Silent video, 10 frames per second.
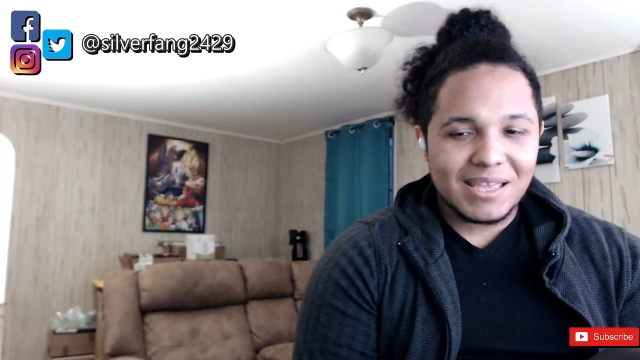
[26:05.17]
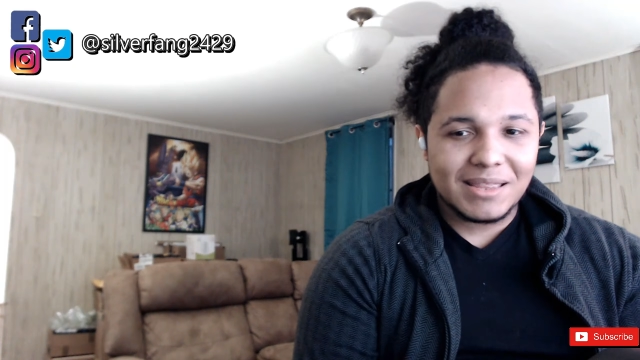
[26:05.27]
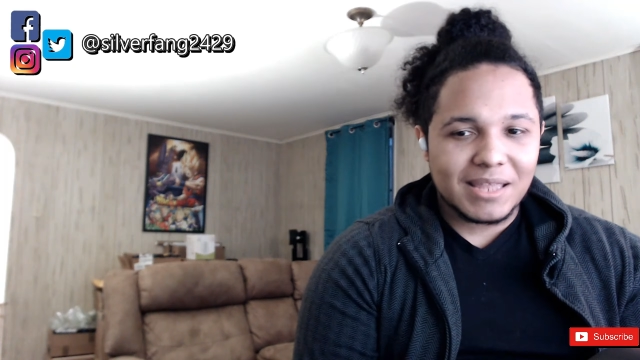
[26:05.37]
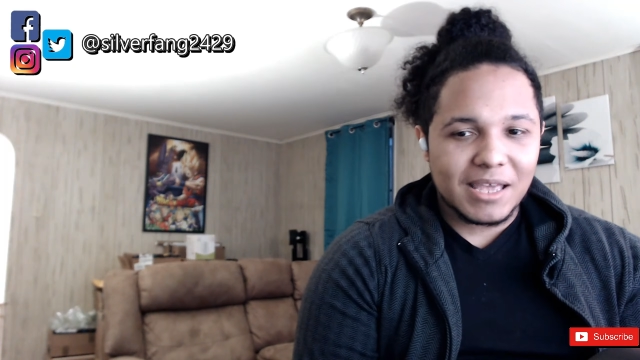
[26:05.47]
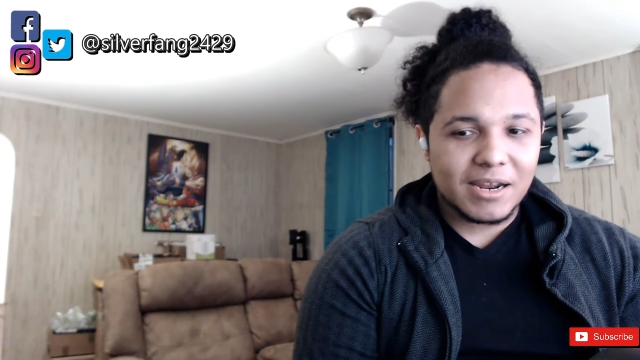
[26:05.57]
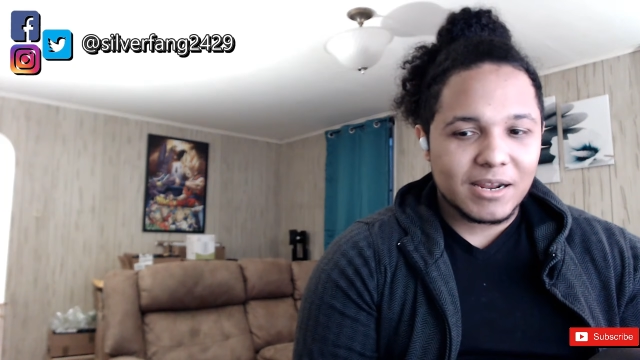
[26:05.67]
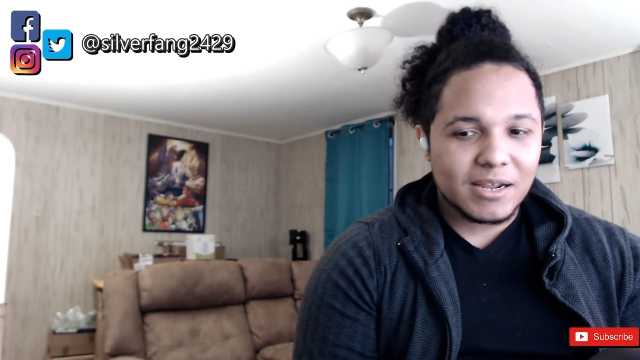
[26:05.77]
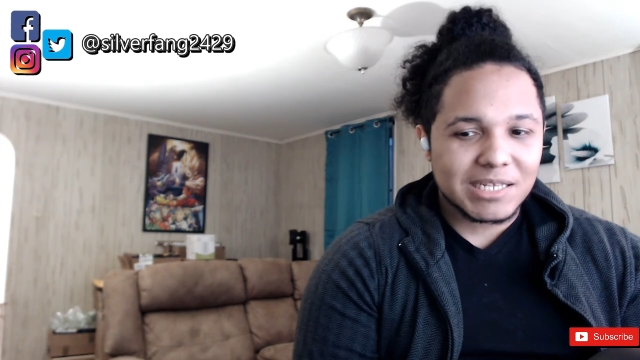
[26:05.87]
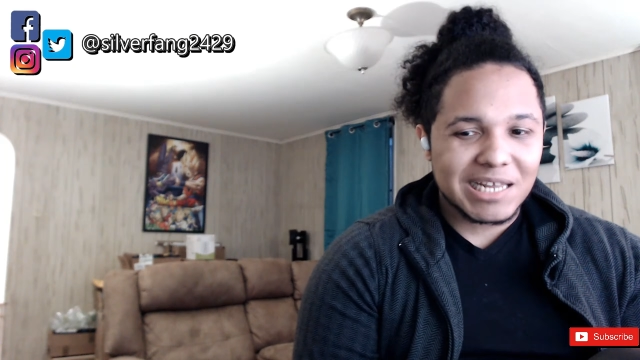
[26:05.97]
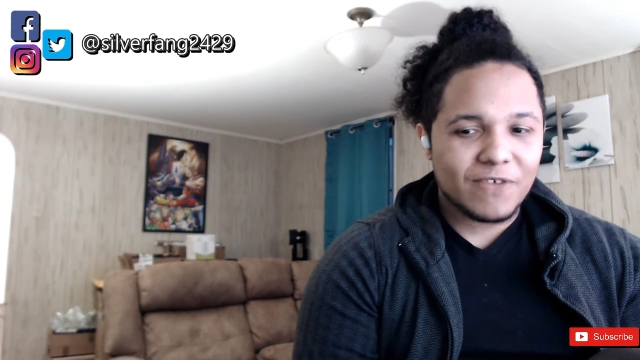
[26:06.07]
did in
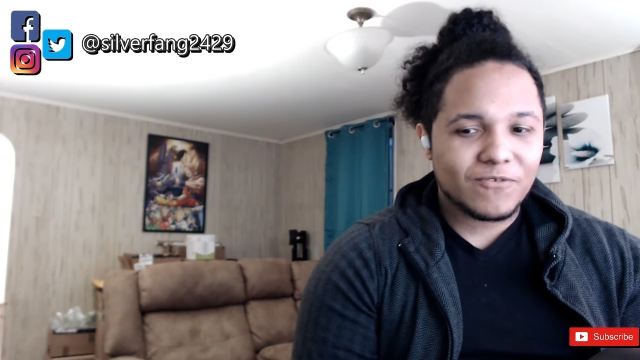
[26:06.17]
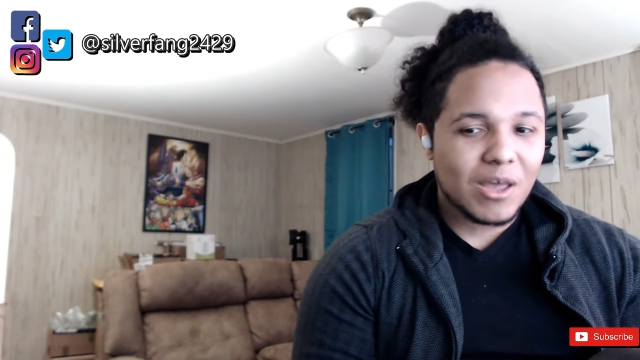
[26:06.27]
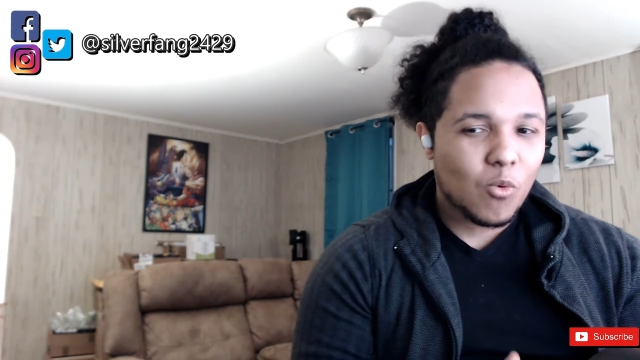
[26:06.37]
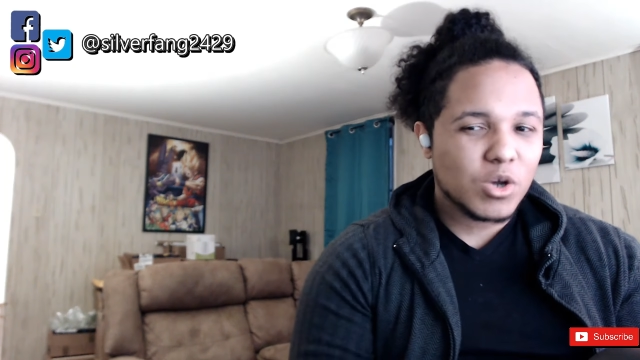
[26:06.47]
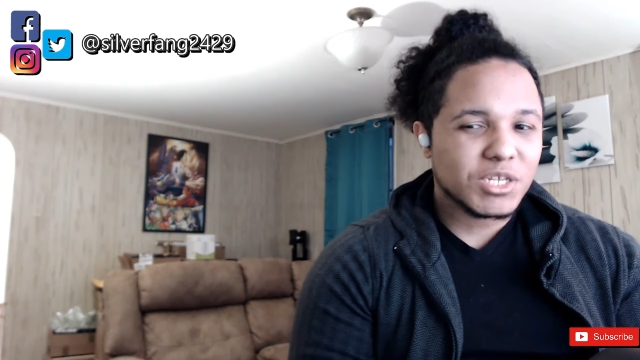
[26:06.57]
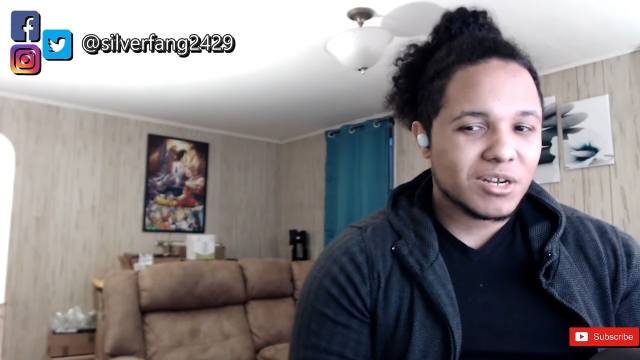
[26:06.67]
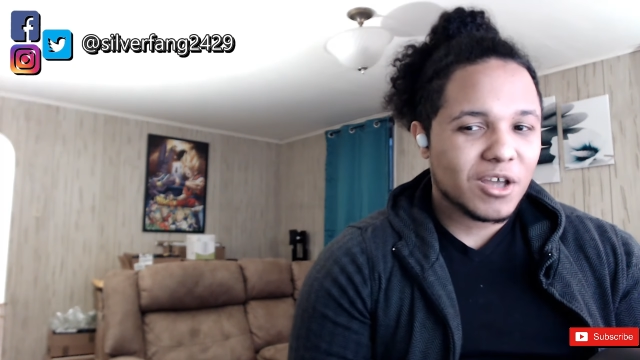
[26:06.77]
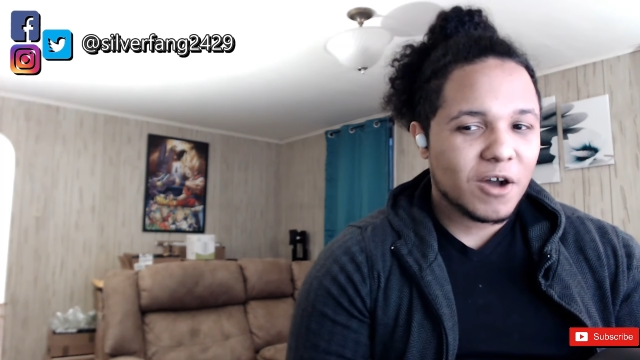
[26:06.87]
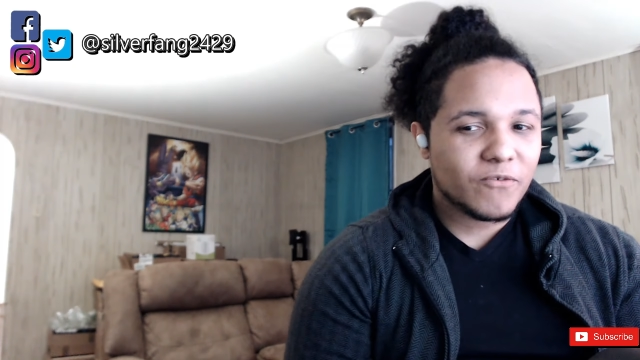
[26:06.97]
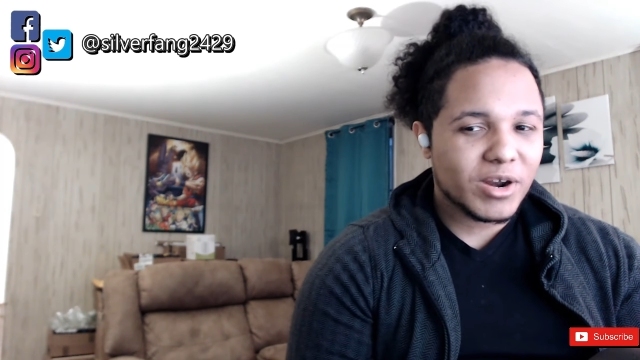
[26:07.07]
his life that wasn't
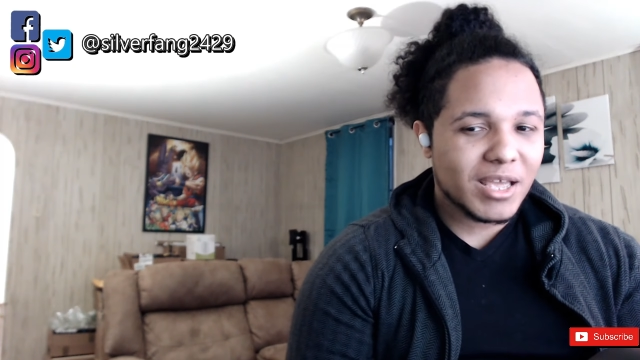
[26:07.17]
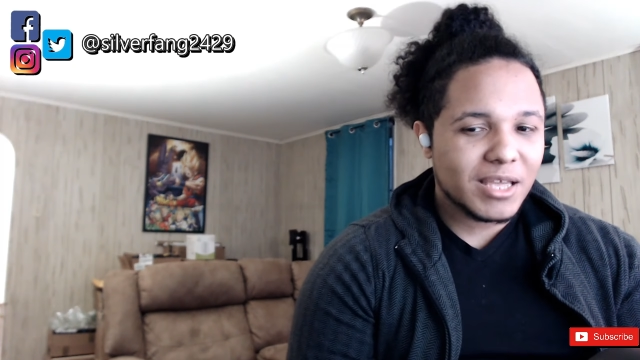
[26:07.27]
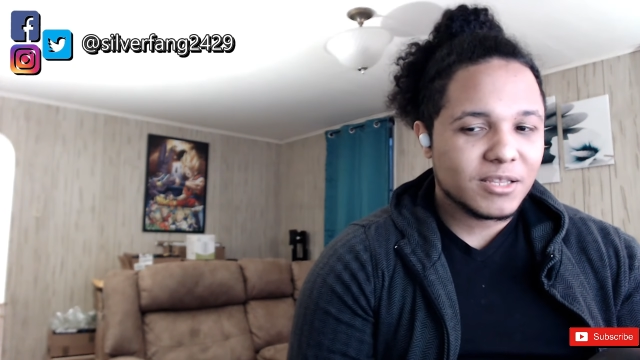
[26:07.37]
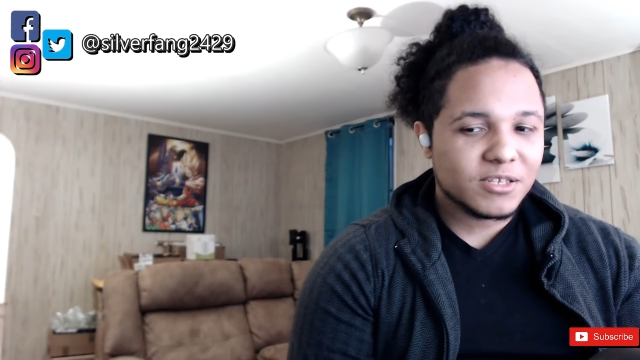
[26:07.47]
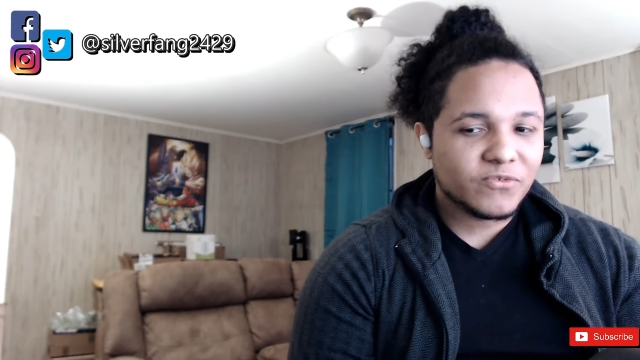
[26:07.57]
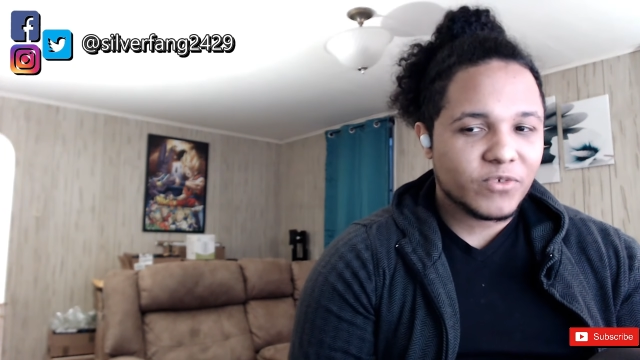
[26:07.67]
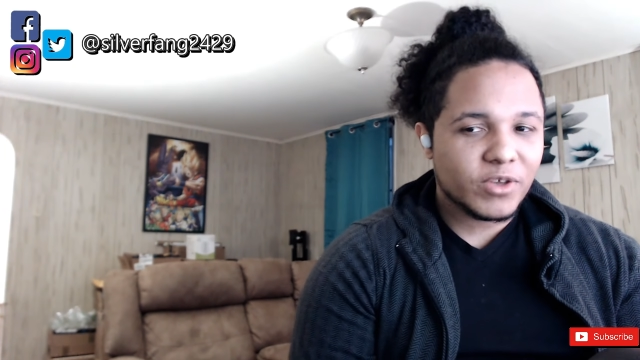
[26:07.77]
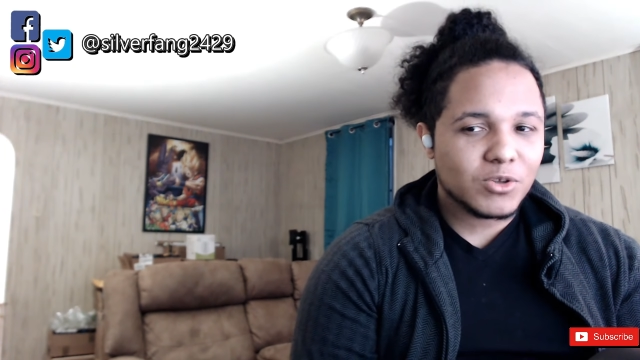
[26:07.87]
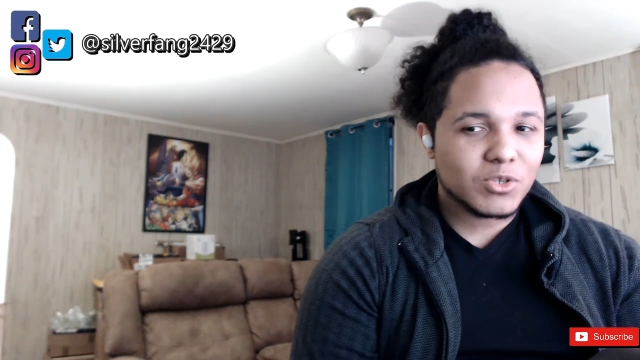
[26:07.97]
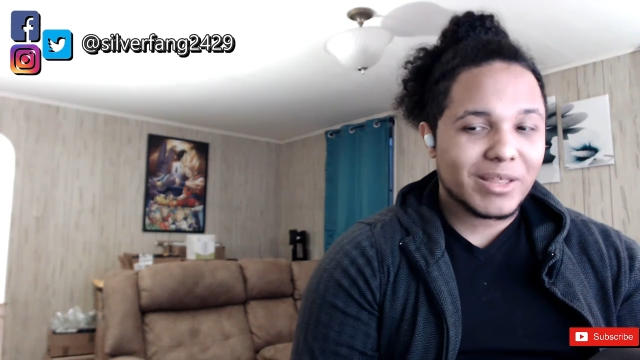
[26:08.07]
covered in this
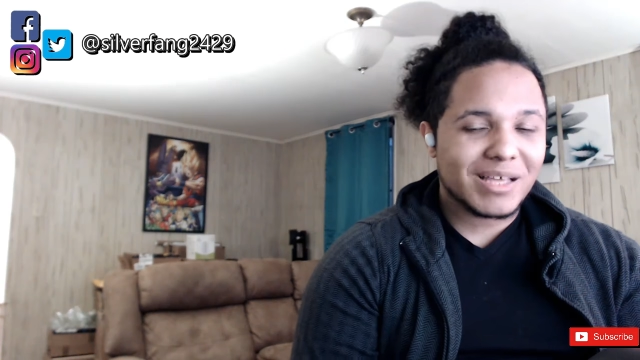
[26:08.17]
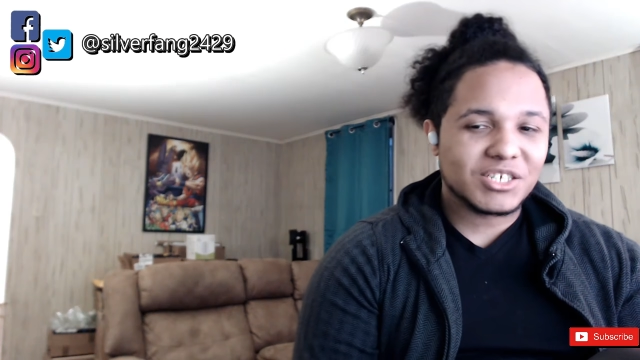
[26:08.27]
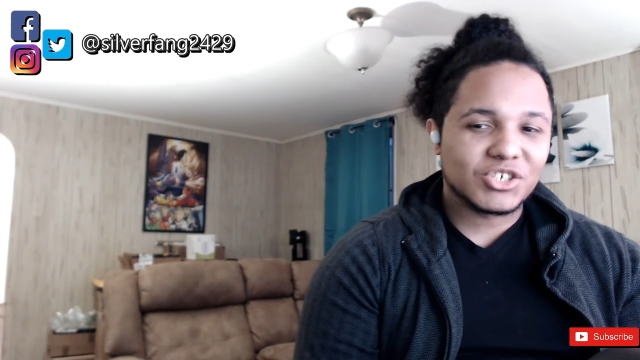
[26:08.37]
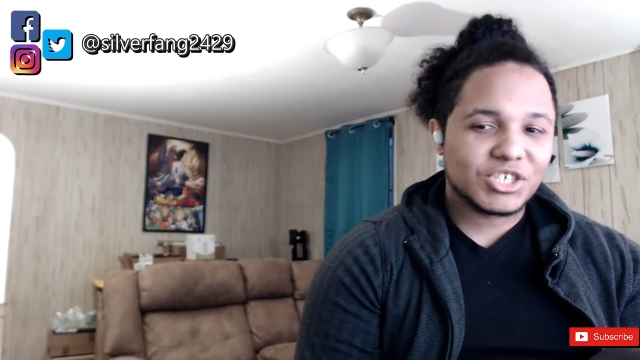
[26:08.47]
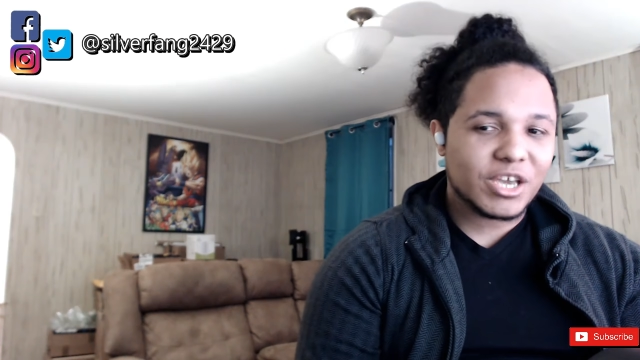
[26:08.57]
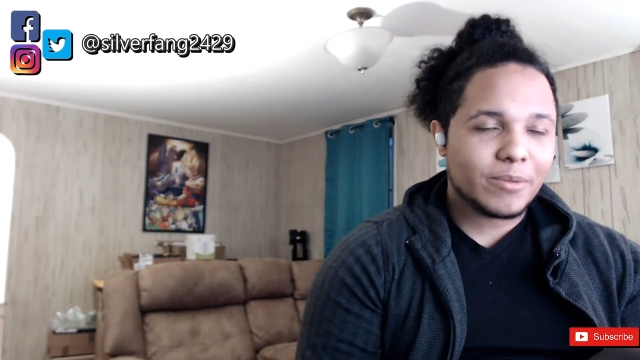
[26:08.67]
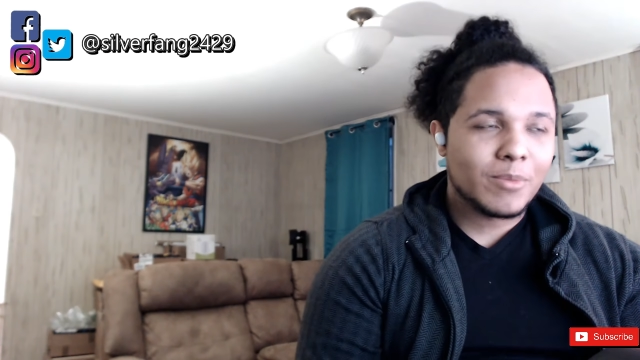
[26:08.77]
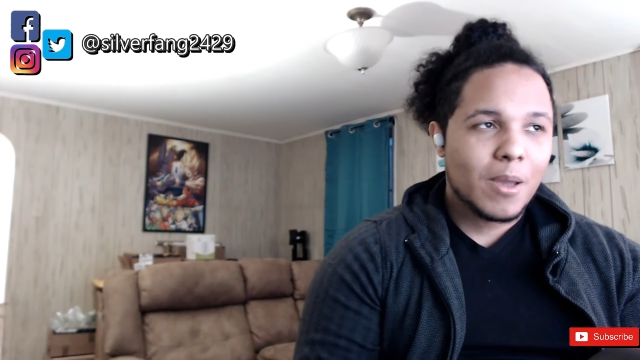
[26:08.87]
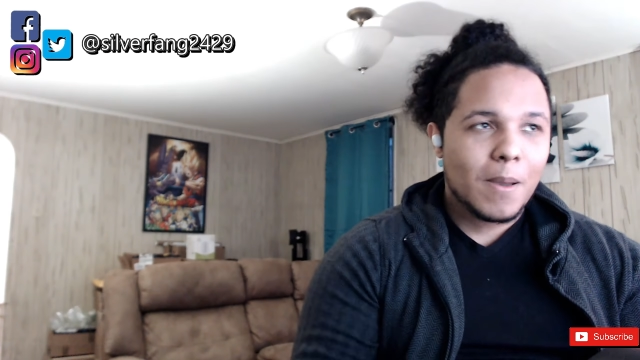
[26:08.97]
video, so that's a shame.